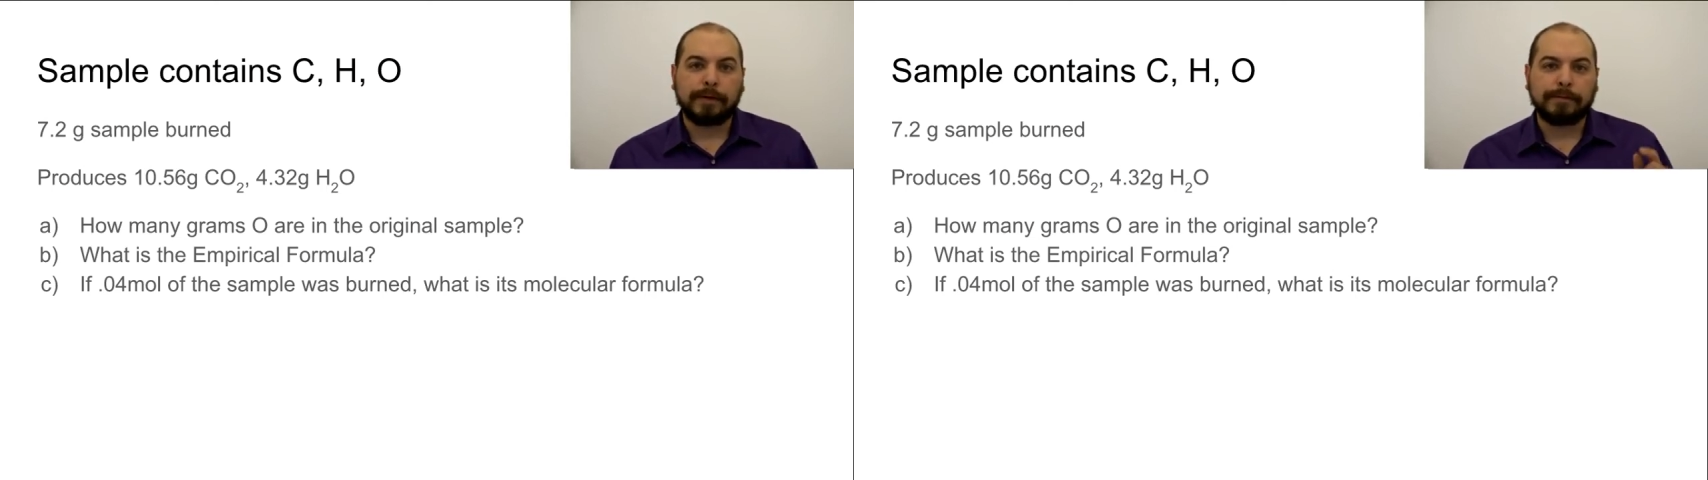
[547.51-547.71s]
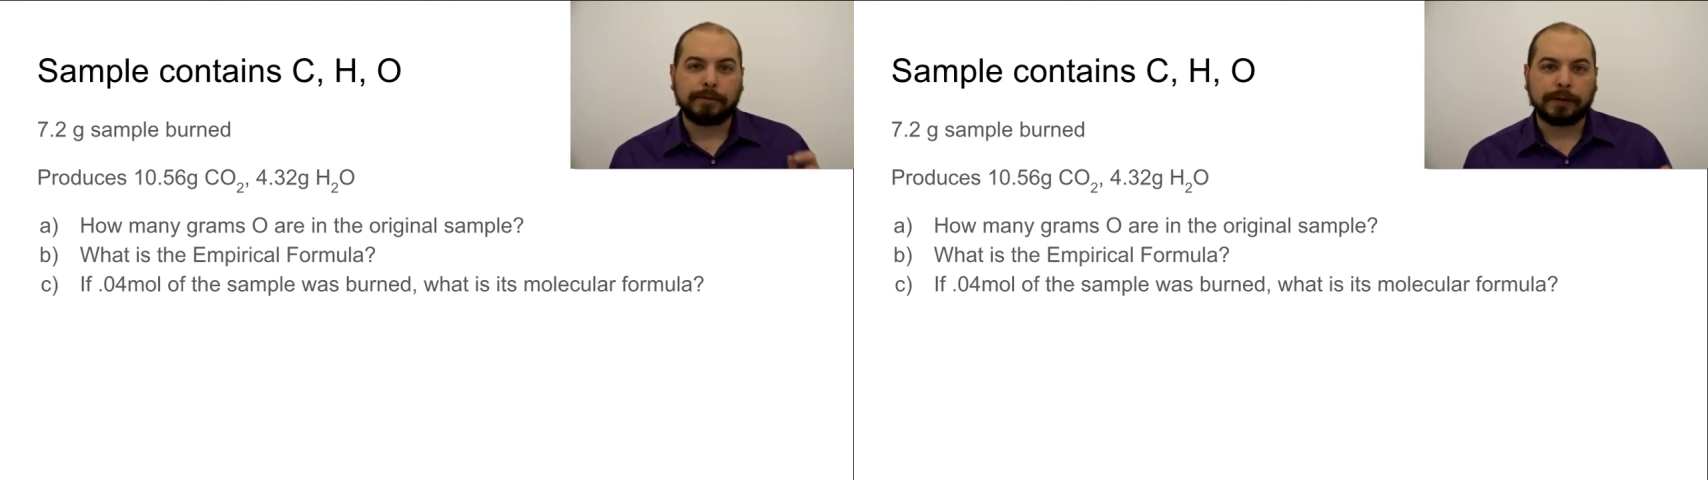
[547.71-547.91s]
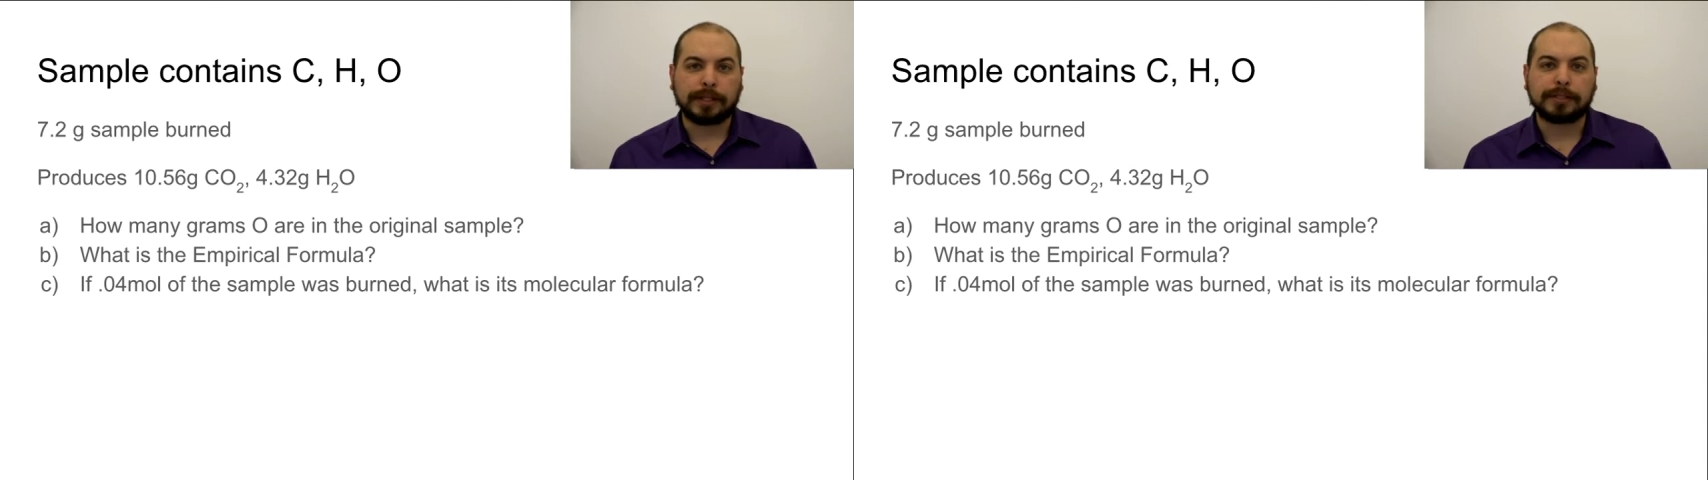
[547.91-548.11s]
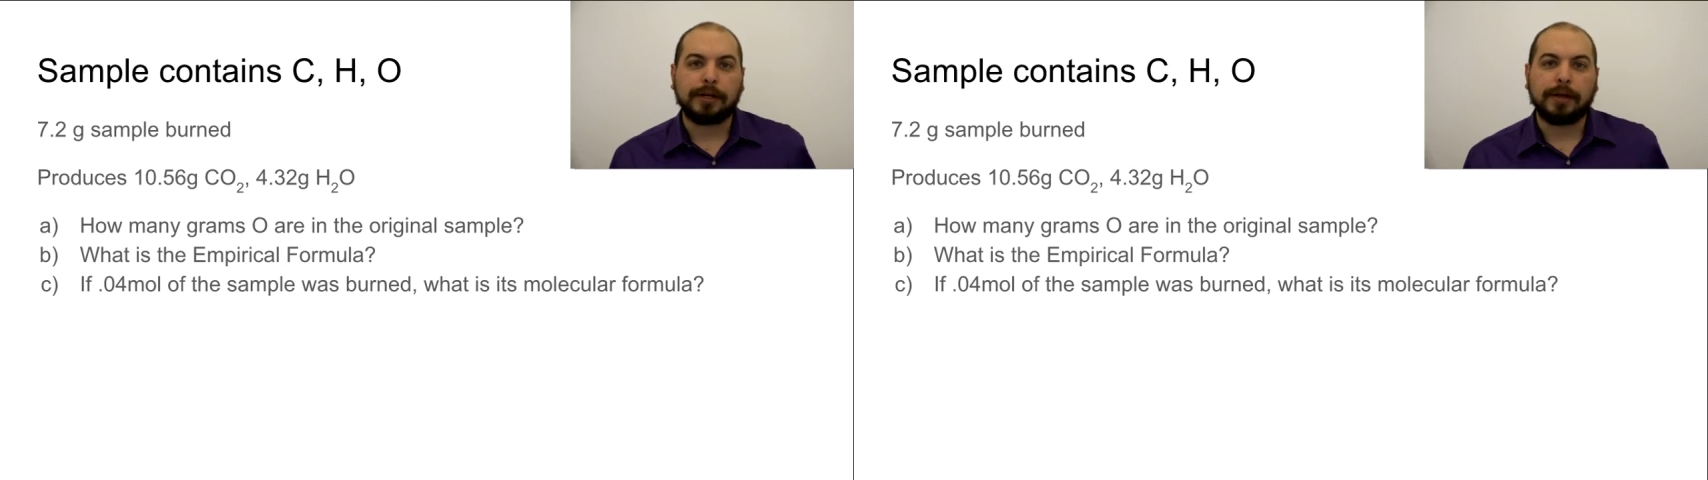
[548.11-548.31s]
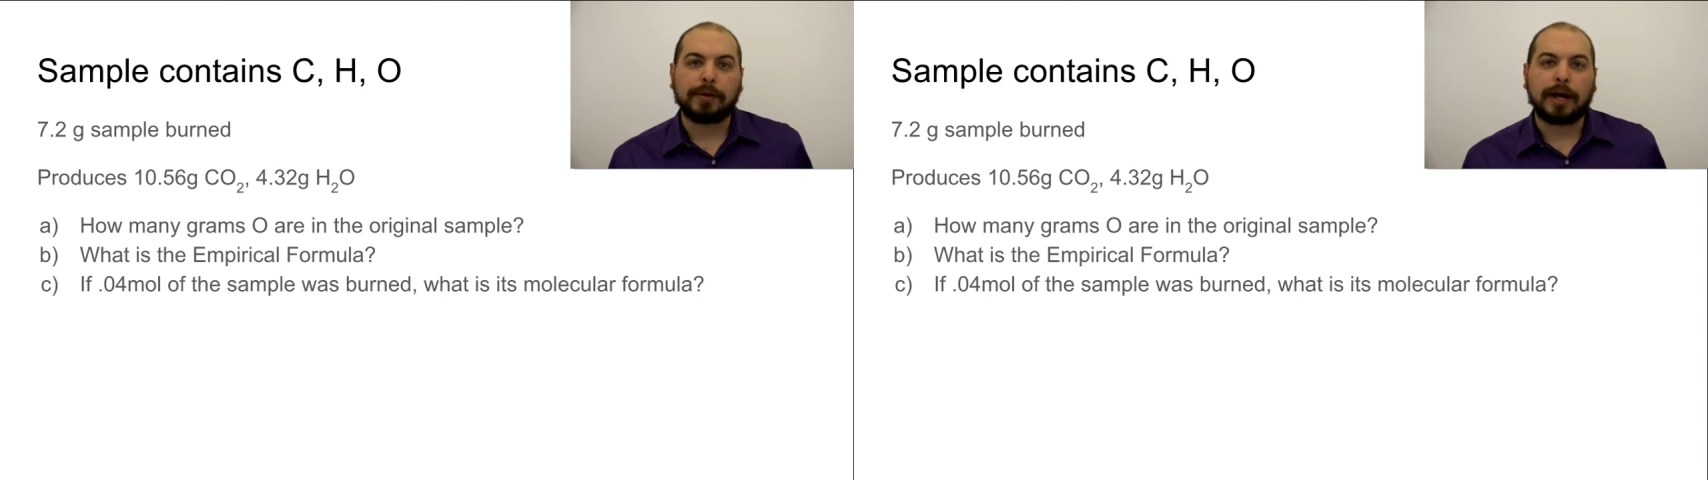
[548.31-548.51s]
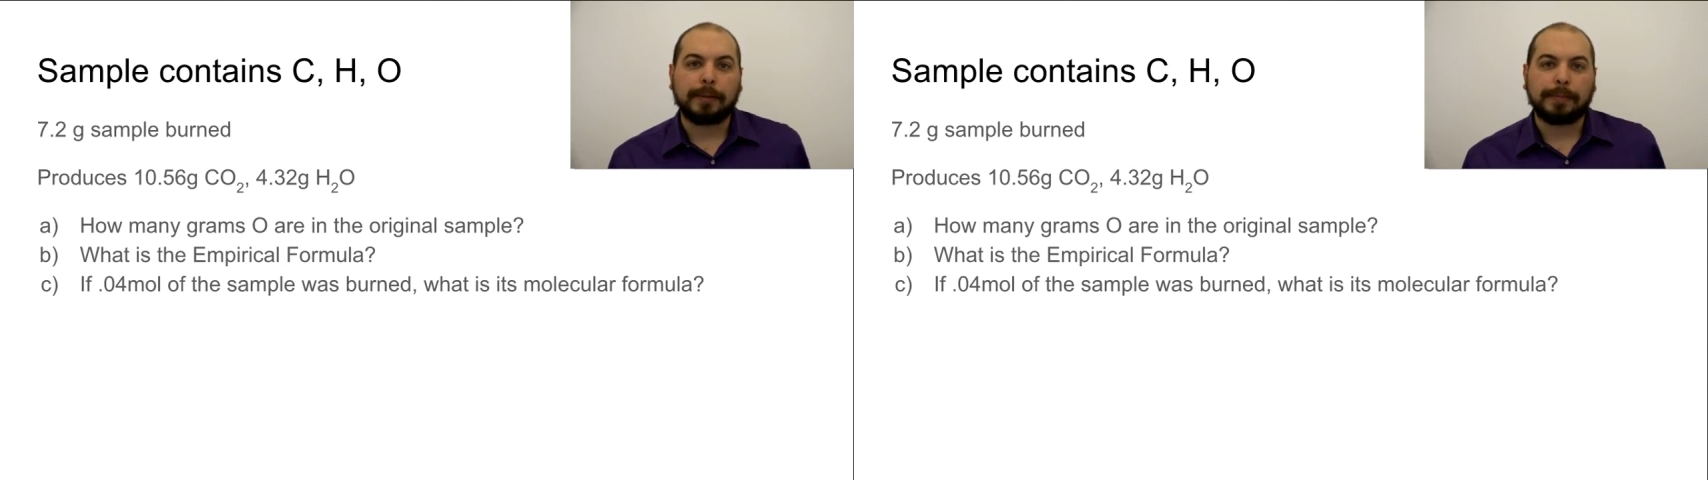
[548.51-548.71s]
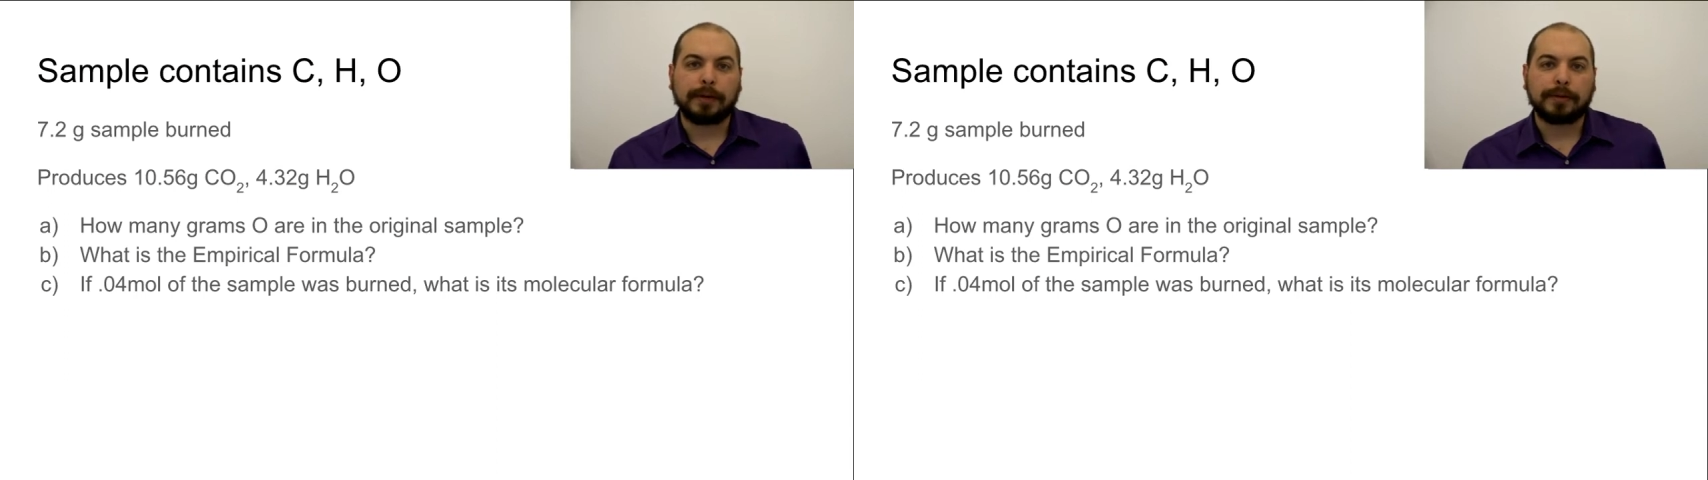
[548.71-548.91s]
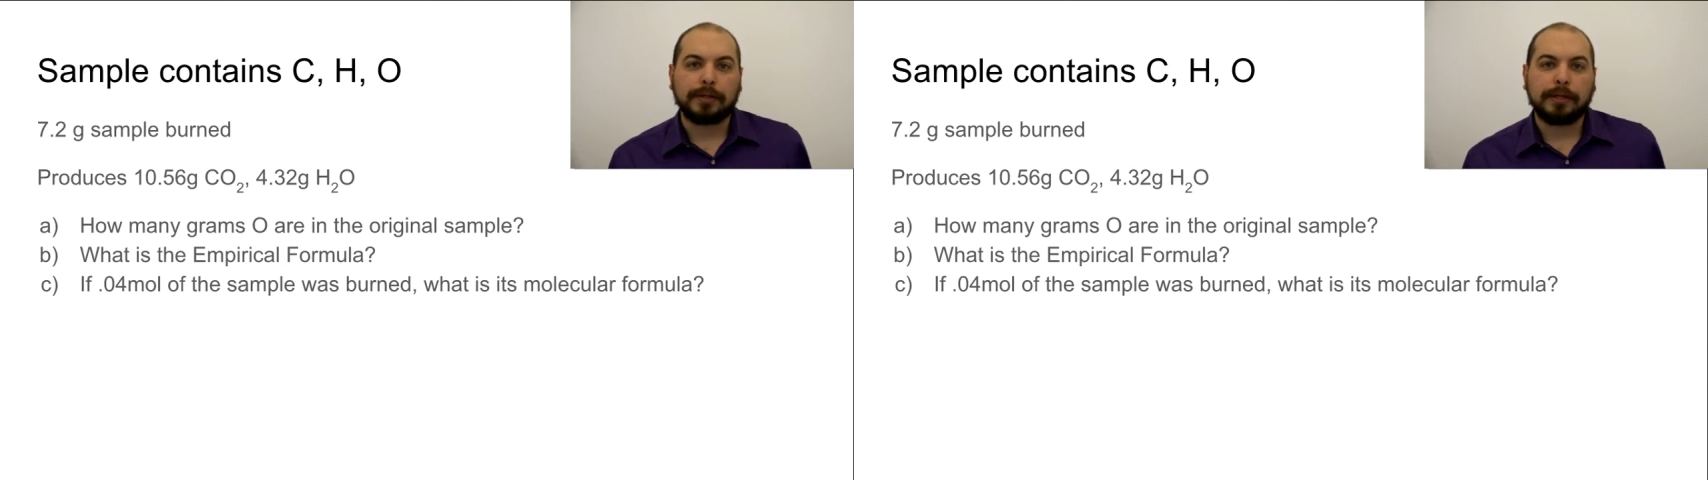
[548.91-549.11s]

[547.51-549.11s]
for this unknown compound.